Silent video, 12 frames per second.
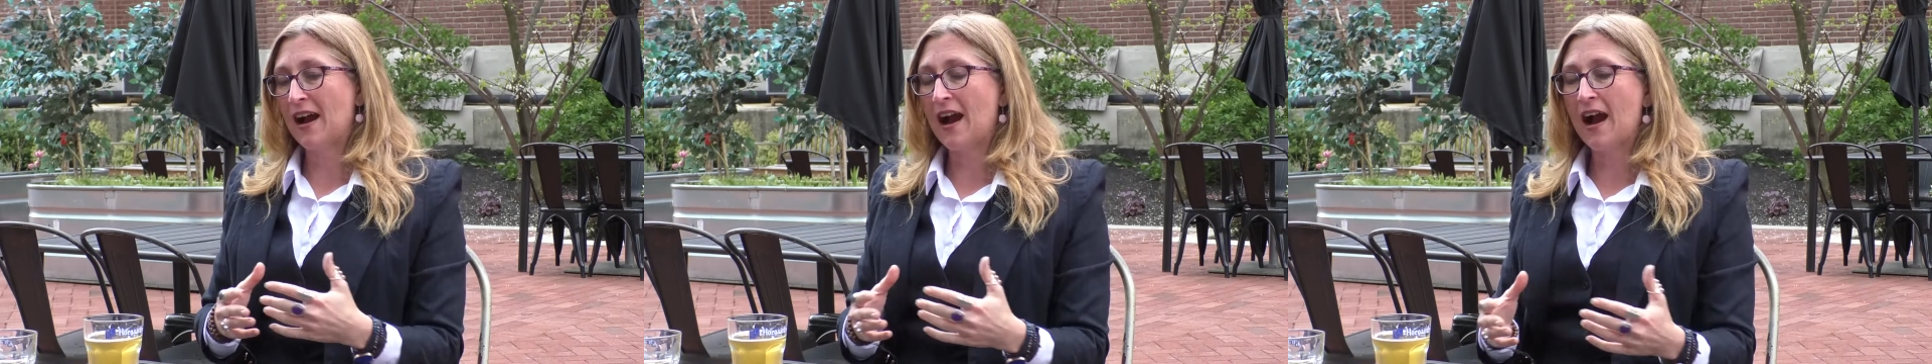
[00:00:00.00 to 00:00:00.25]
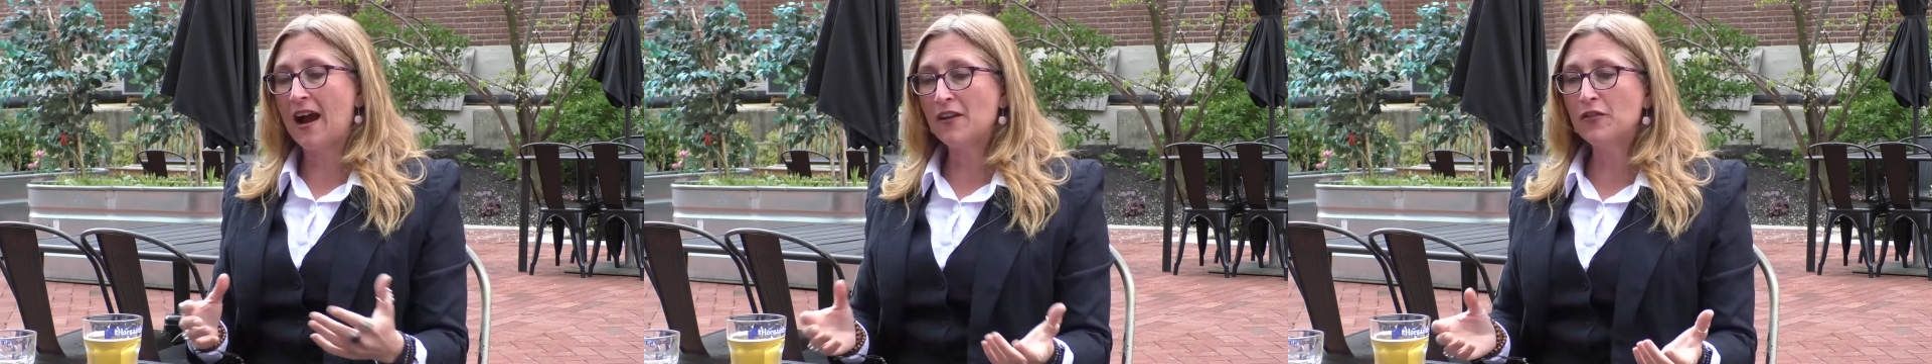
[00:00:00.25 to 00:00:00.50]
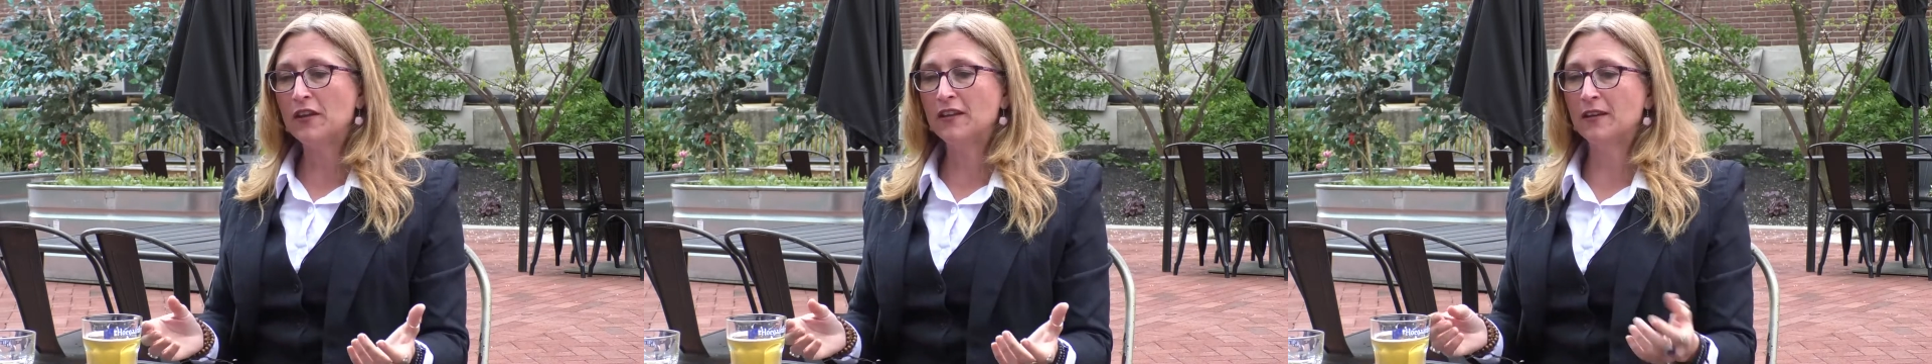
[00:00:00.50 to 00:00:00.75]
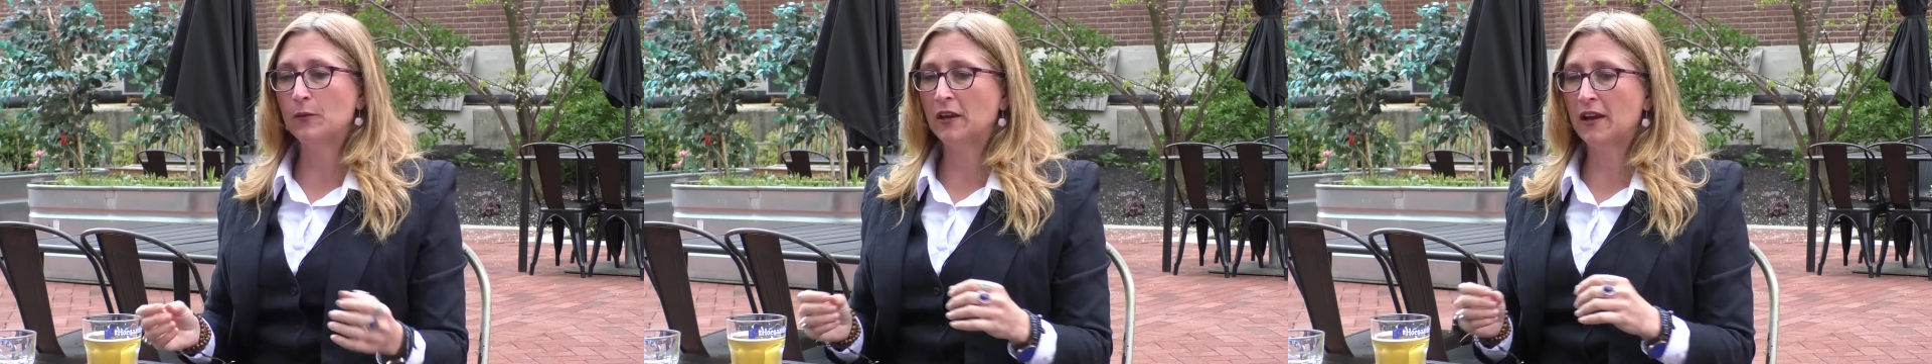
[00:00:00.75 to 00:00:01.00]
I think
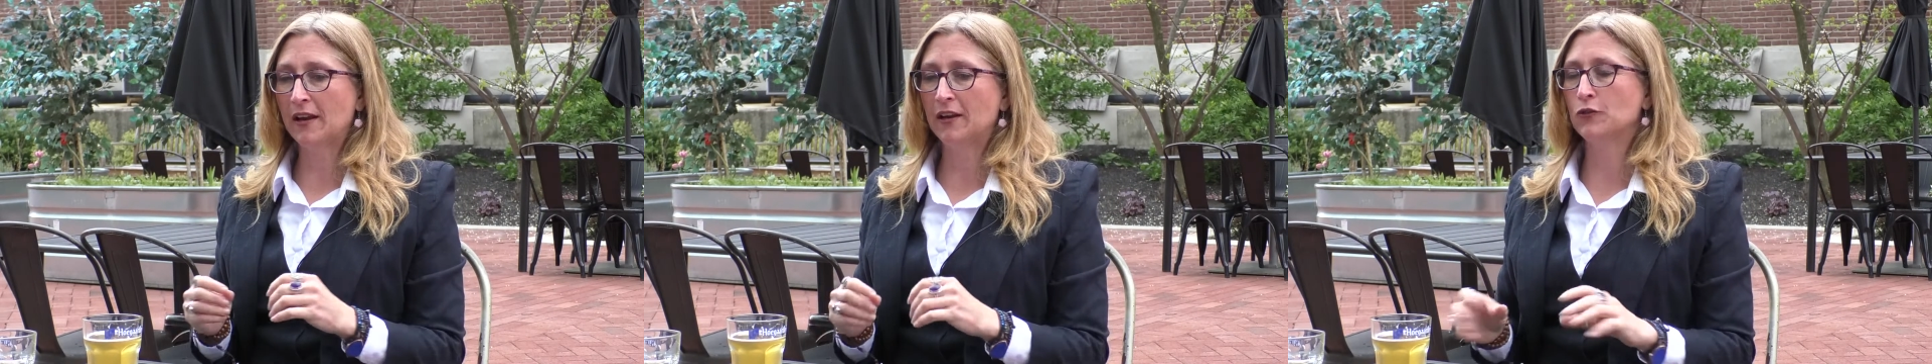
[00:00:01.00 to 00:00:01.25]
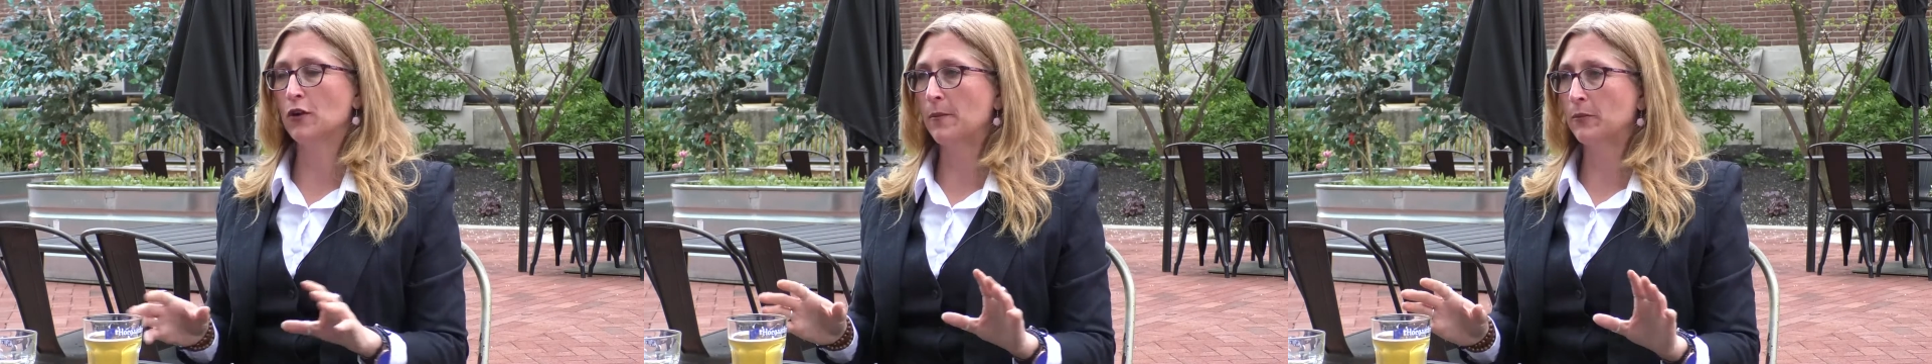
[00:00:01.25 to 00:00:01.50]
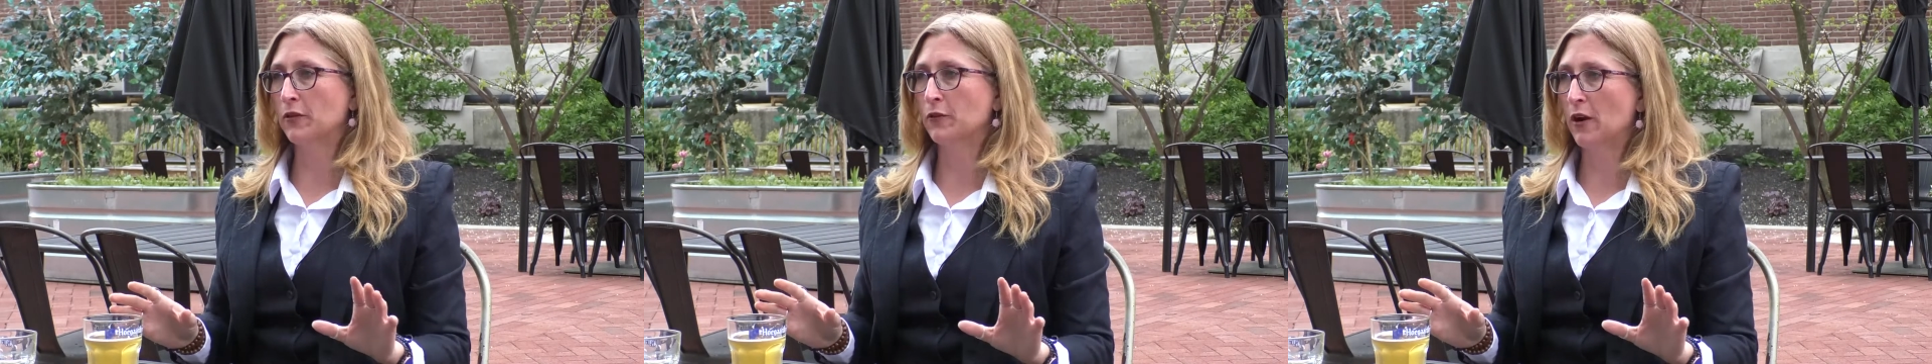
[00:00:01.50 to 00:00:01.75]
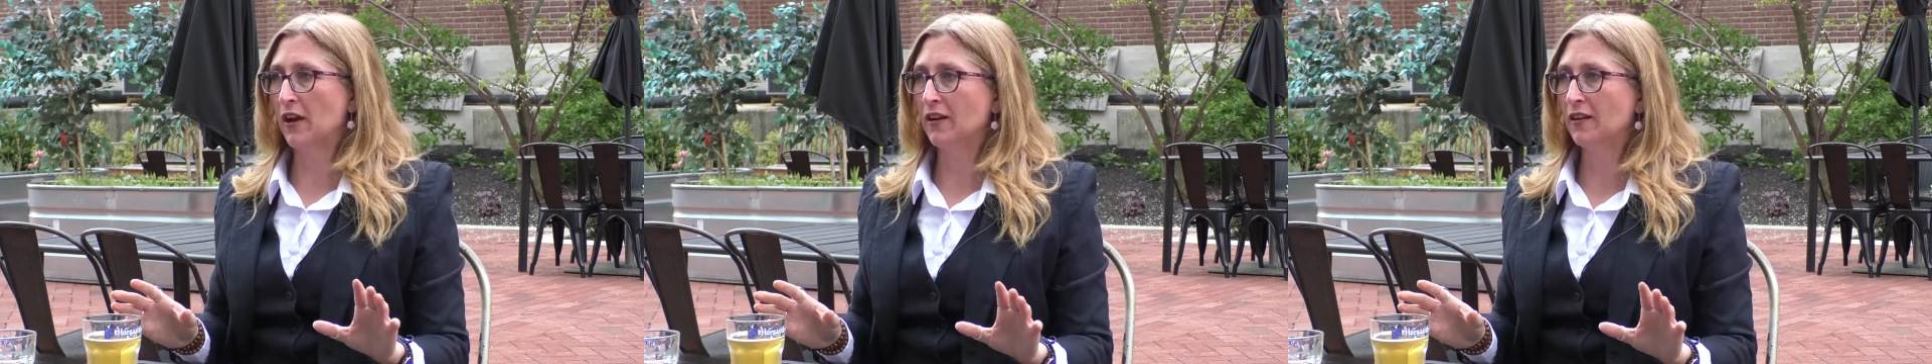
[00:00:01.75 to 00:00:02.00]
that we kind of dropped the
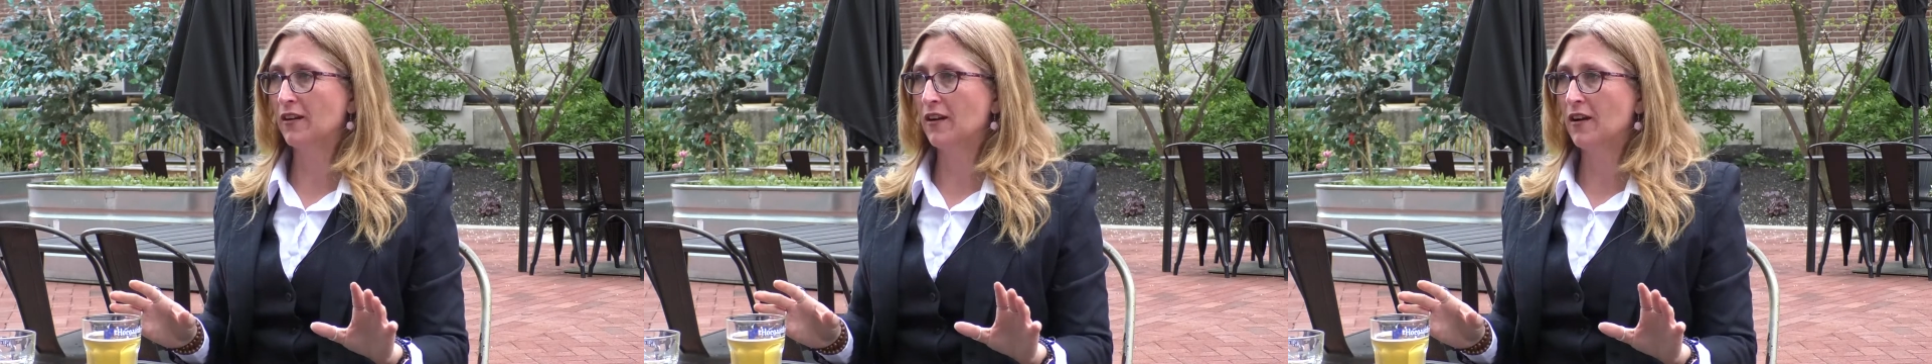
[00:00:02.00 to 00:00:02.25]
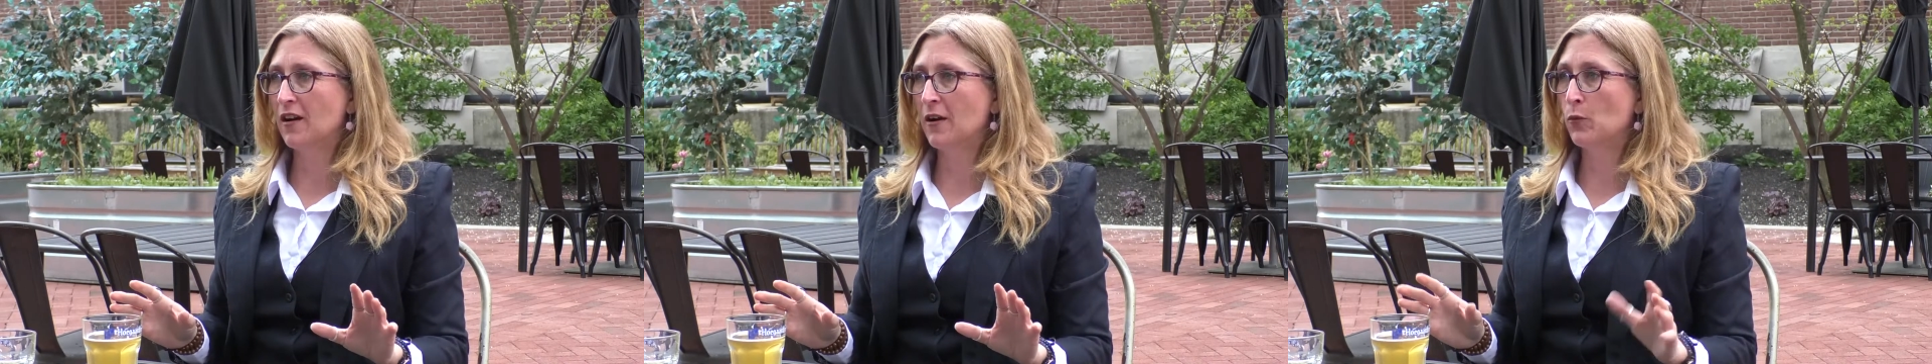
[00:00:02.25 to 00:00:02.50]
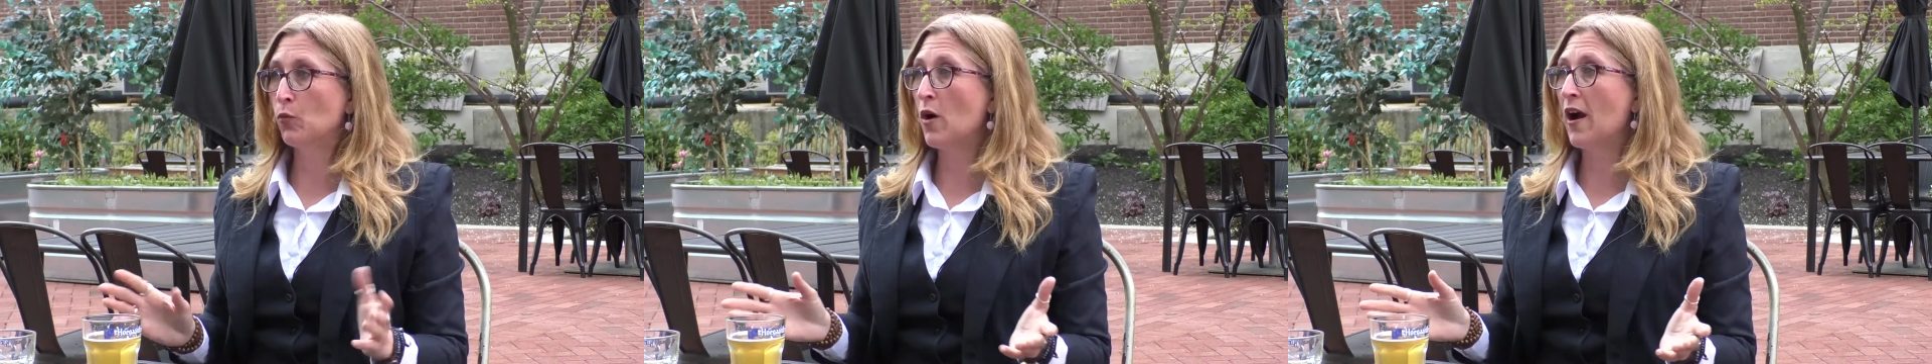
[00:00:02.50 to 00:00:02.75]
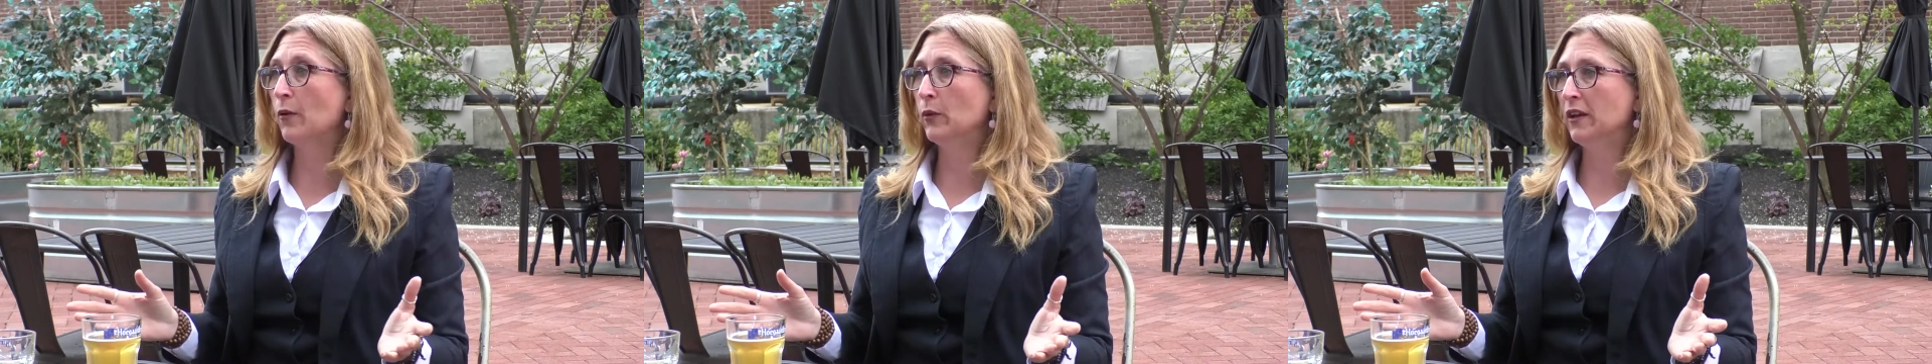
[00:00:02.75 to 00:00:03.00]
thread on
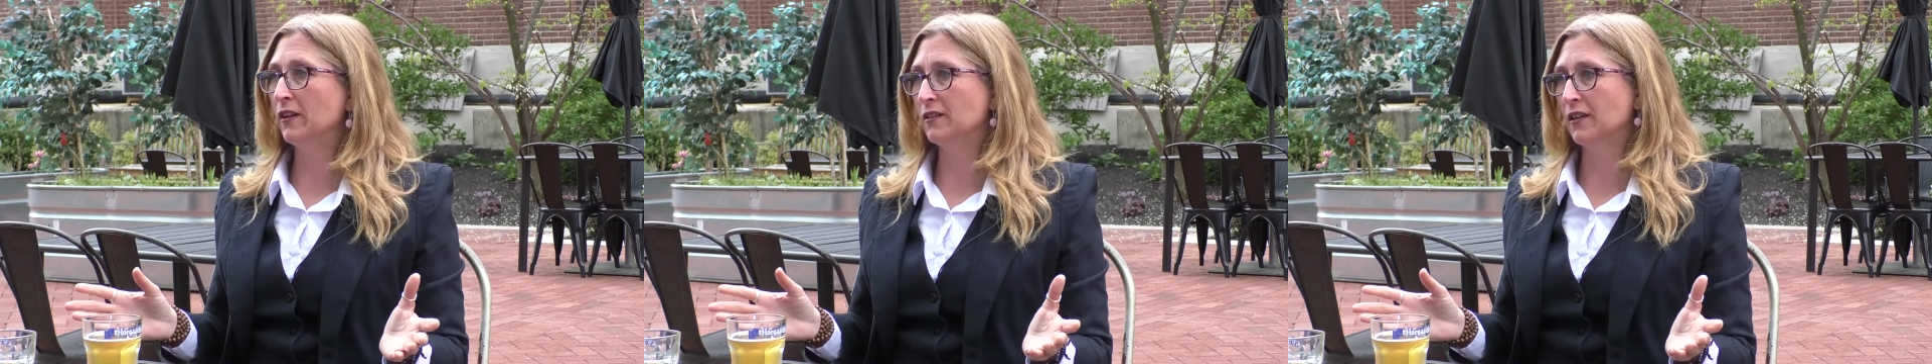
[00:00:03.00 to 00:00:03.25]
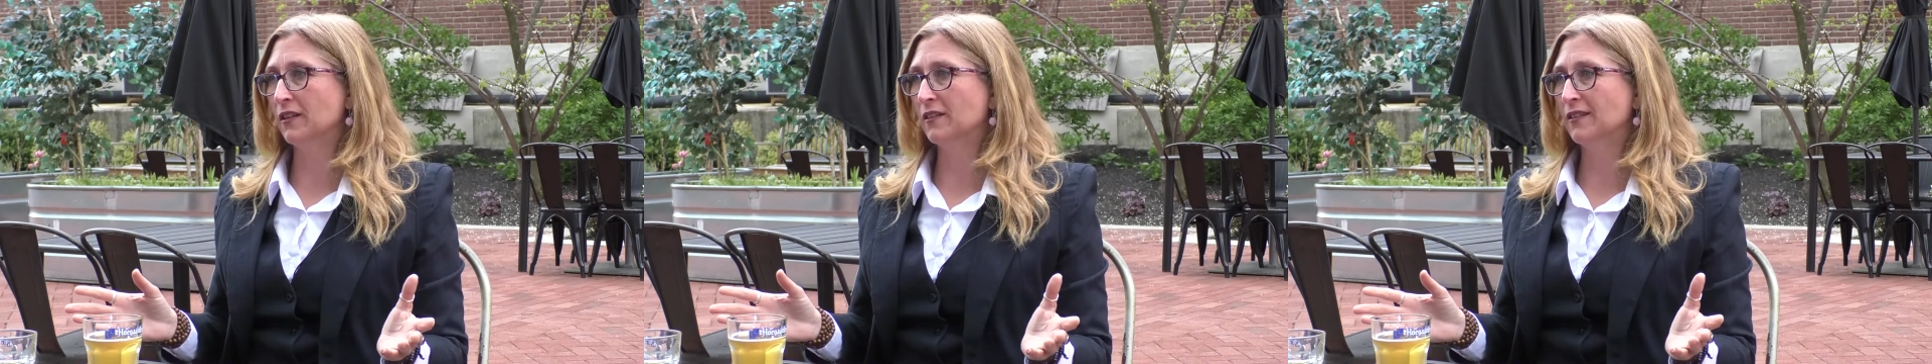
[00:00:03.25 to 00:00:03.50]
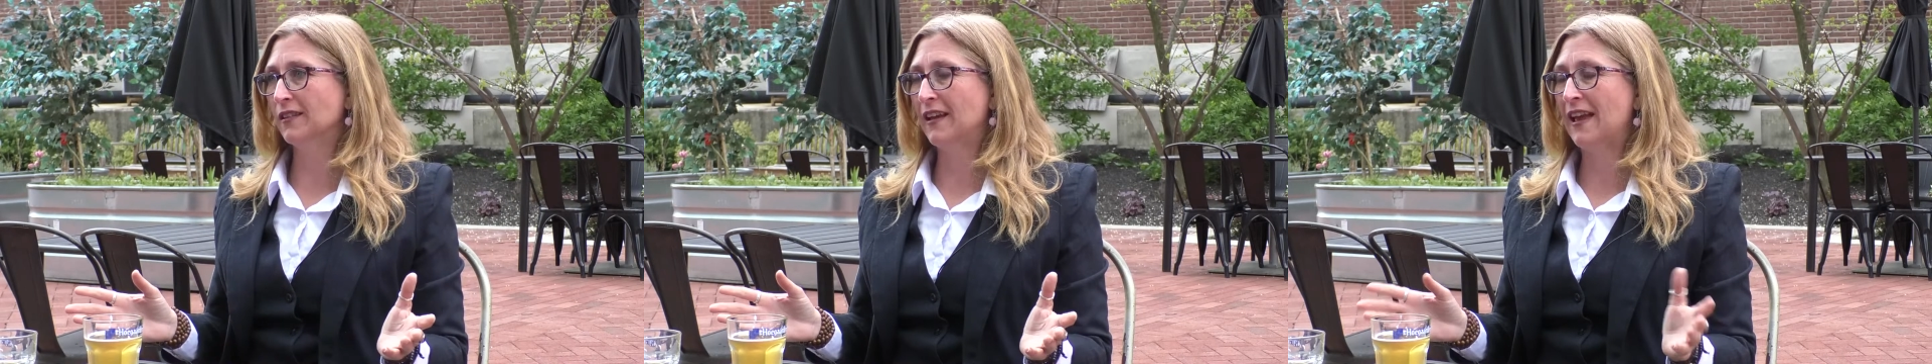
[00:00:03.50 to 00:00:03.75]
why we exist.